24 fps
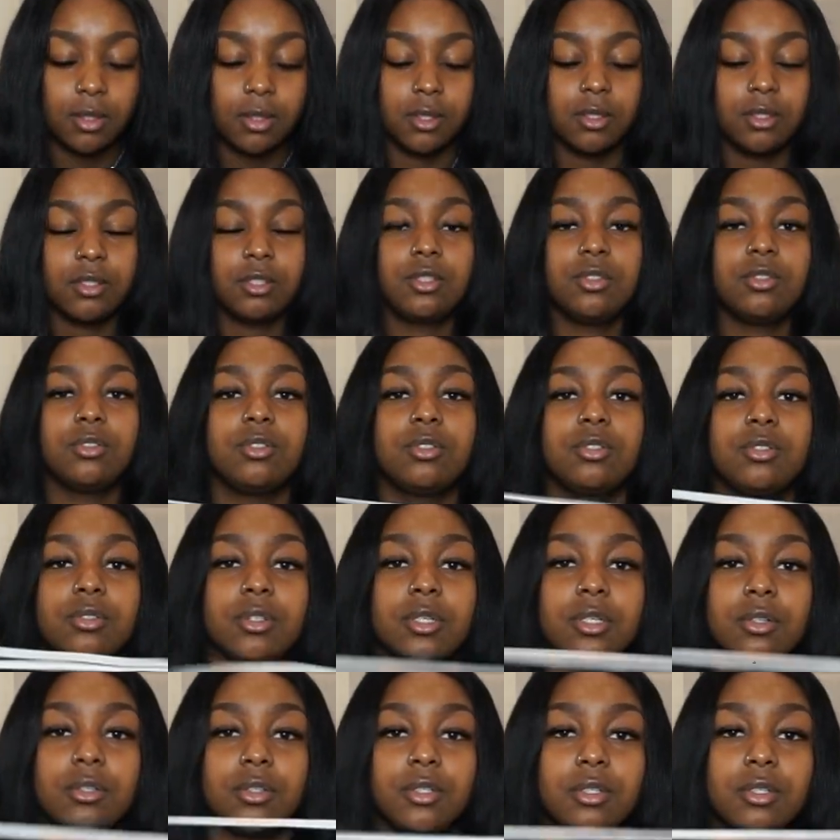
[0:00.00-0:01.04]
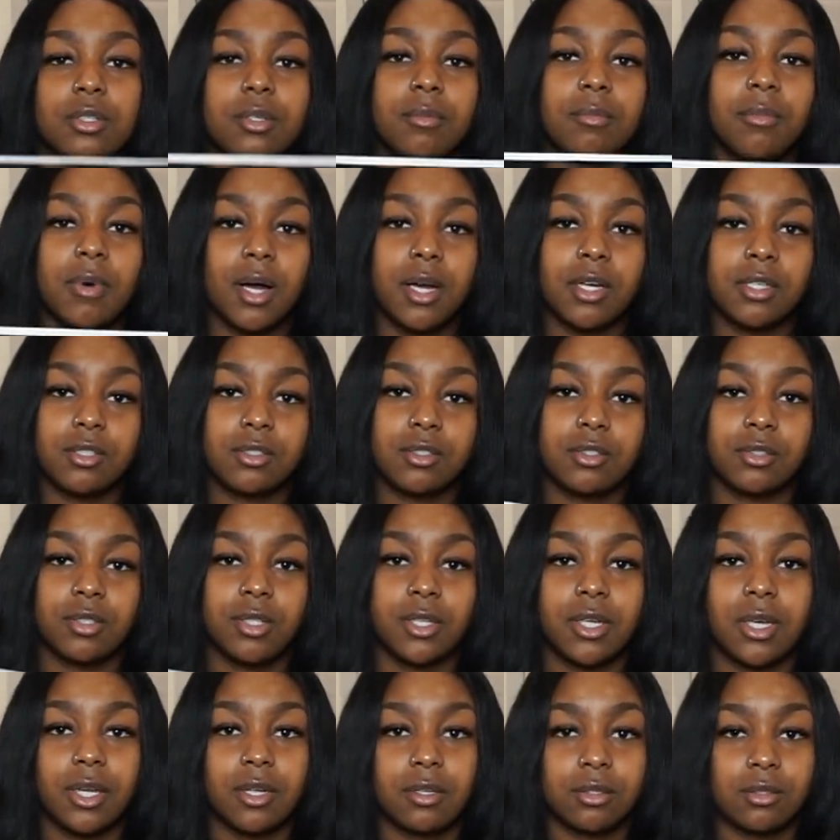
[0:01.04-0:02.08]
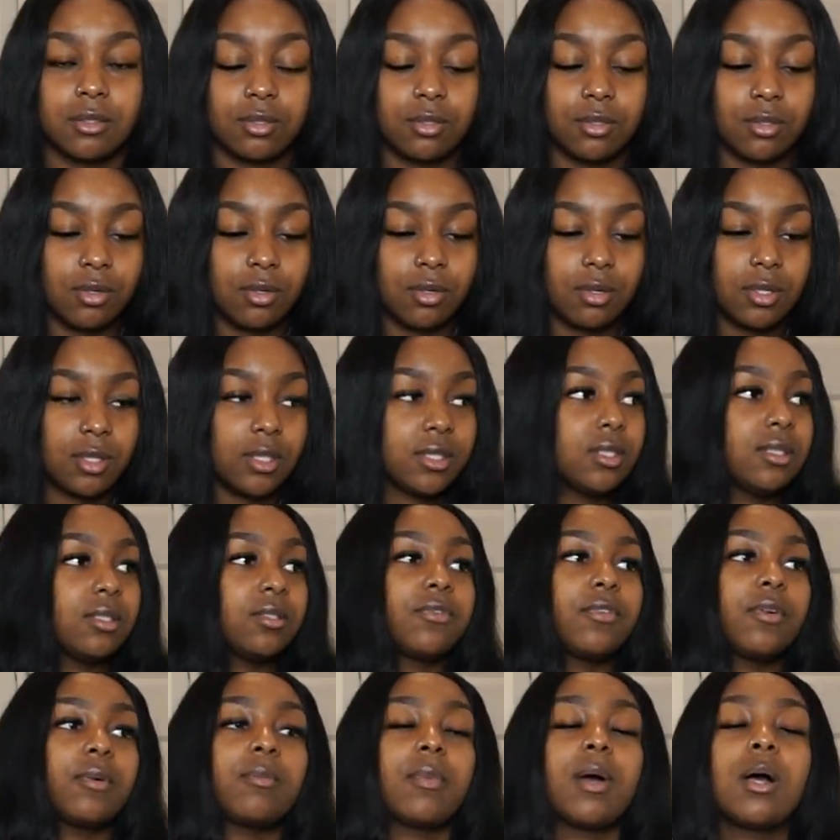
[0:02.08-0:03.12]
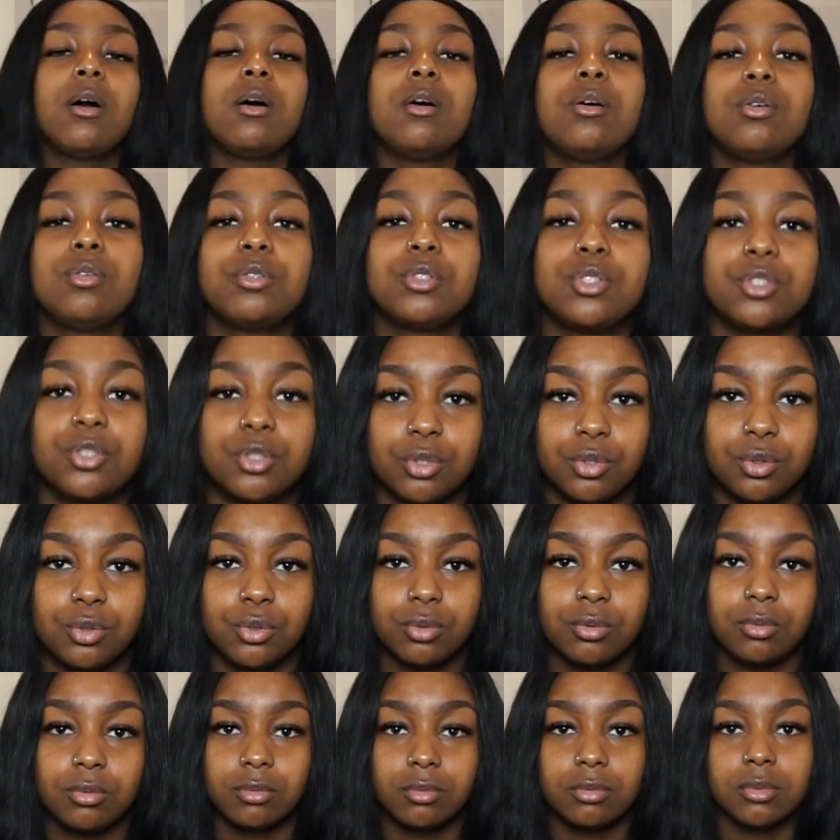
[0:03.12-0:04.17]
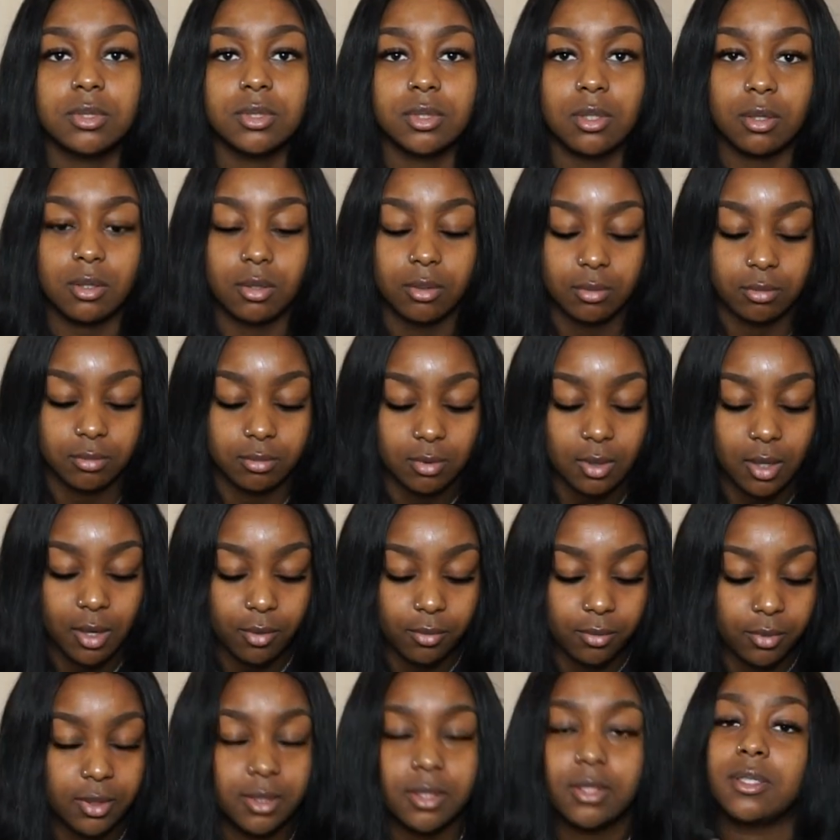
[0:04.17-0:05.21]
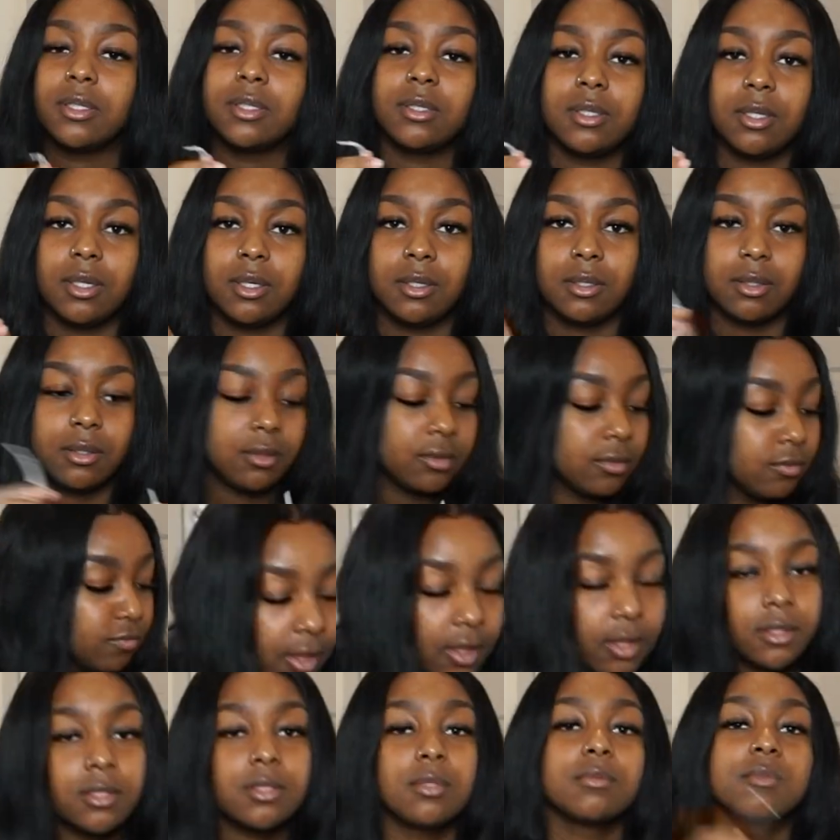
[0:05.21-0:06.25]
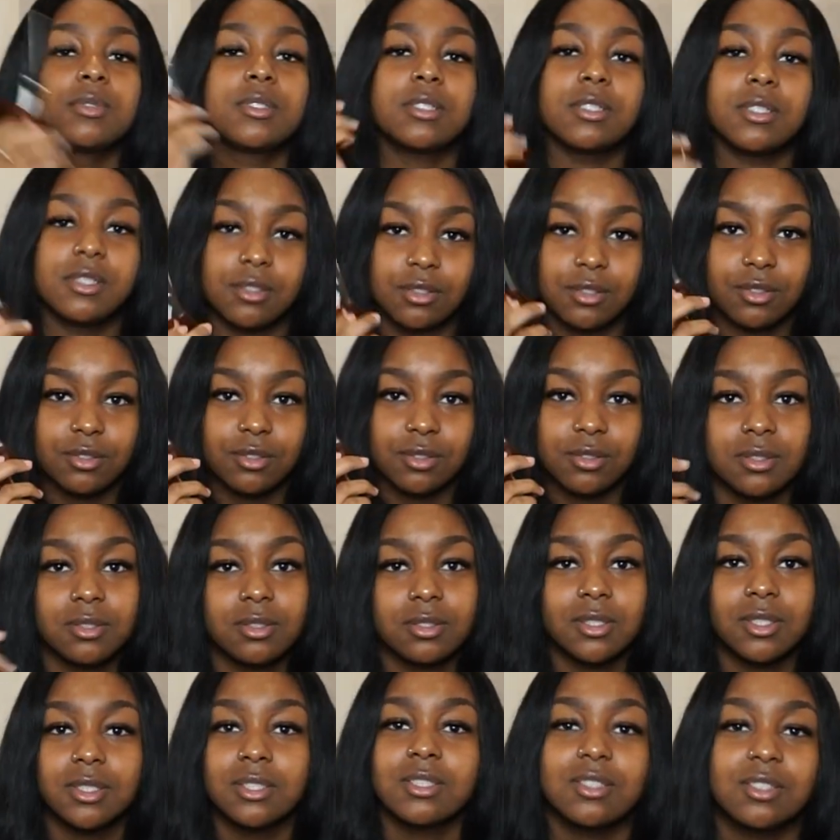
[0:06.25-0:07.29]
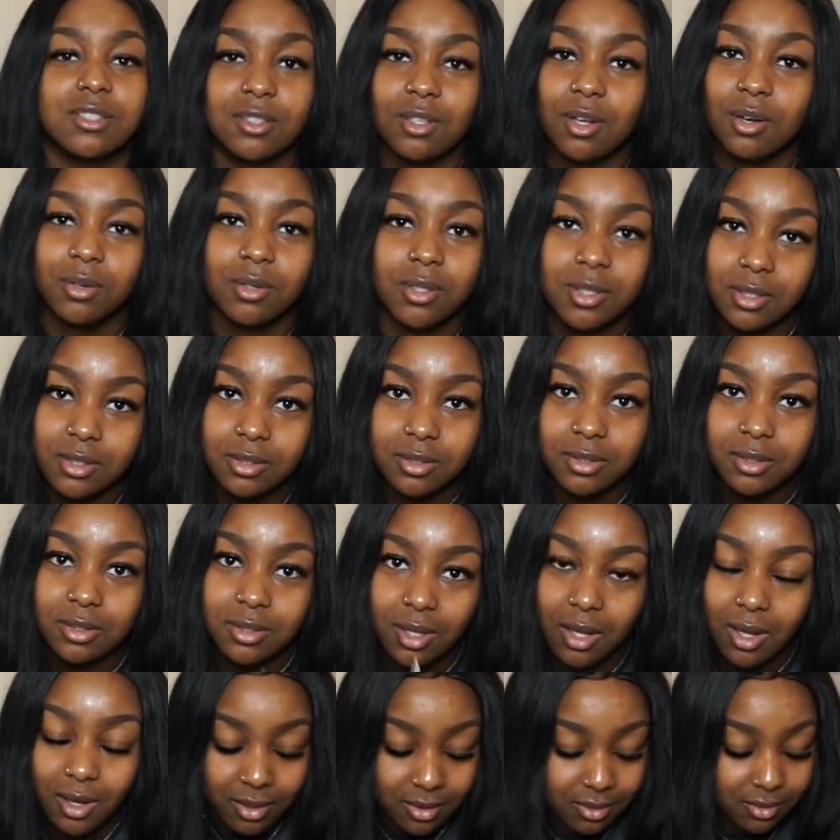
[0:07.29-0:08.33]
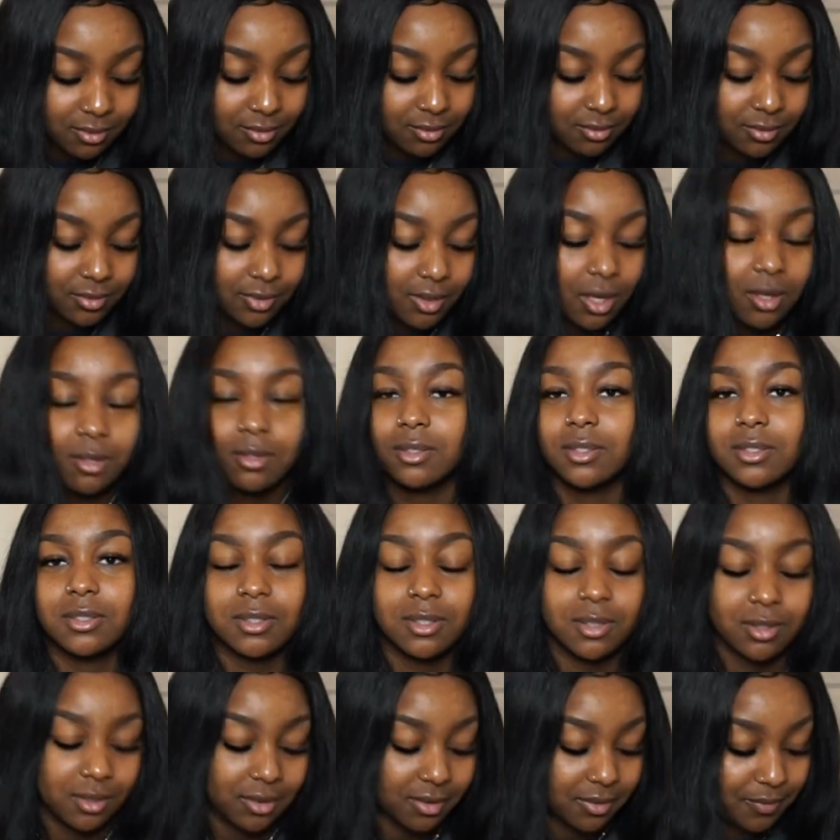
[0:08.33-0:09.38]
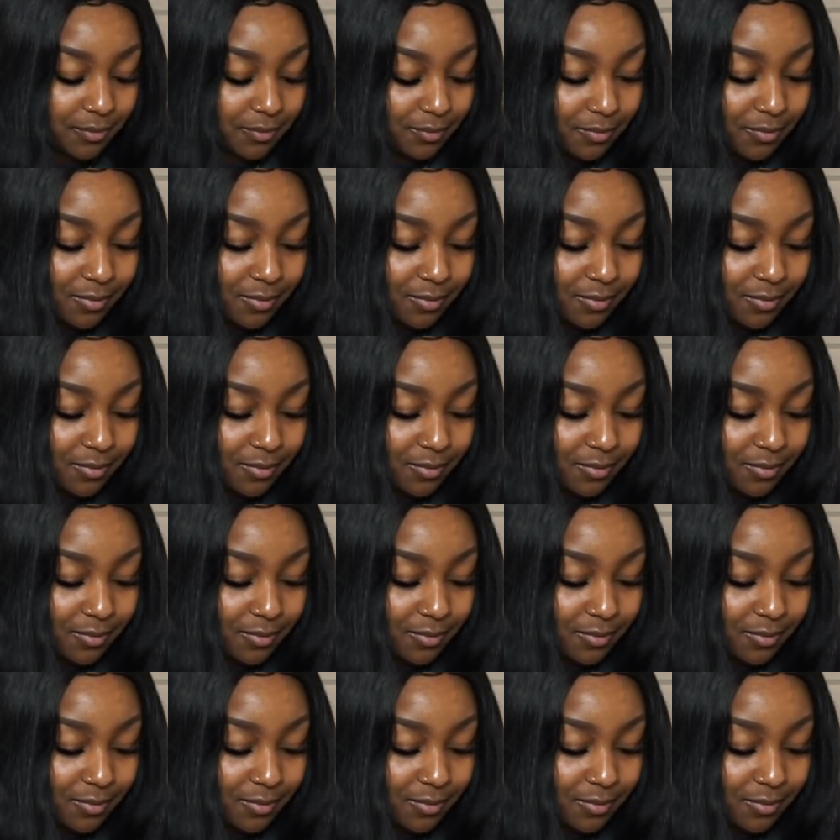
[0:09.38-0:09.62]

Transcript: A shoestring, or you can buy string at the store. This is from my old shoe, so I really didn't need it. And some scissors. This is so easy, like, y'all don't understand.